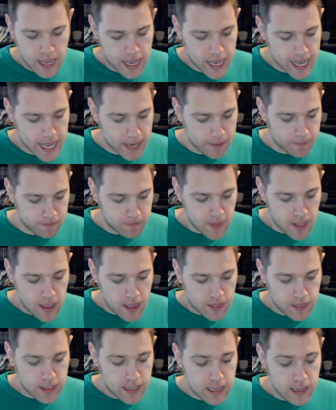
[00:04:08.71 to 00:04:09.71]

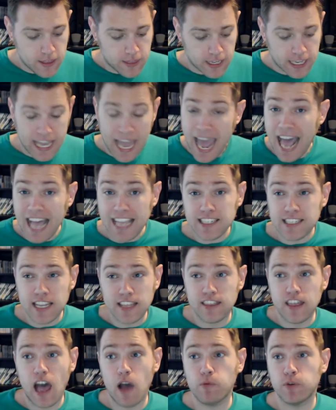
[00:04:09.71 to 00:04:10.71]
The cast, I
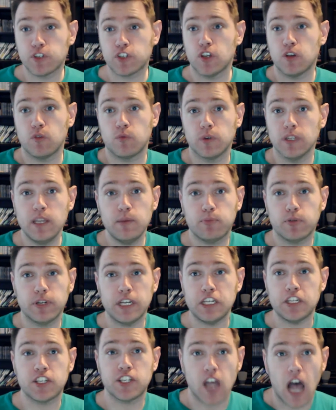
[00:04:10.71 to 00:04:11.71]
thought, was really
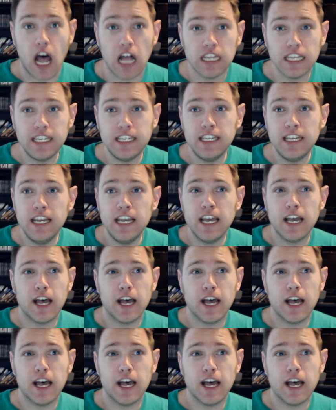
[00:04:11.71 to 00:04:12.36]
pretty solid.